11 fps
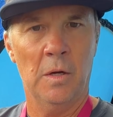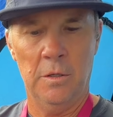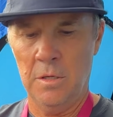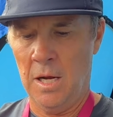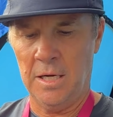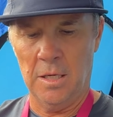You're
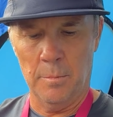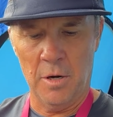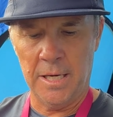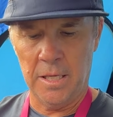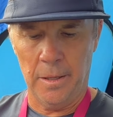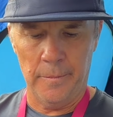not going to
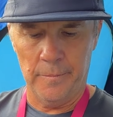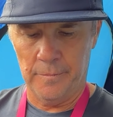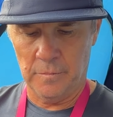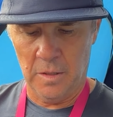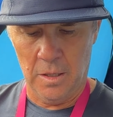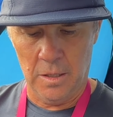break it.
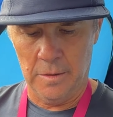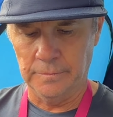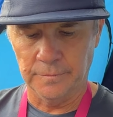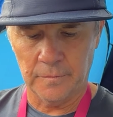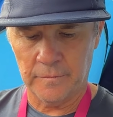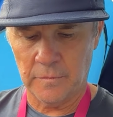
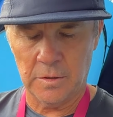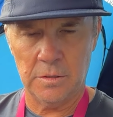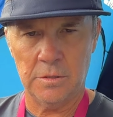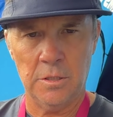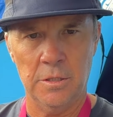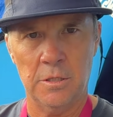
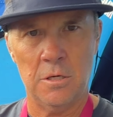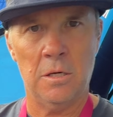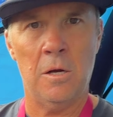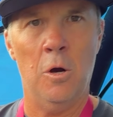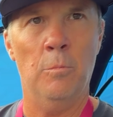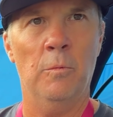Tow your
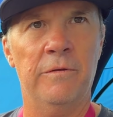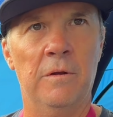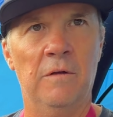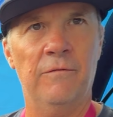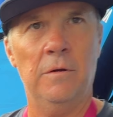truck home with it if you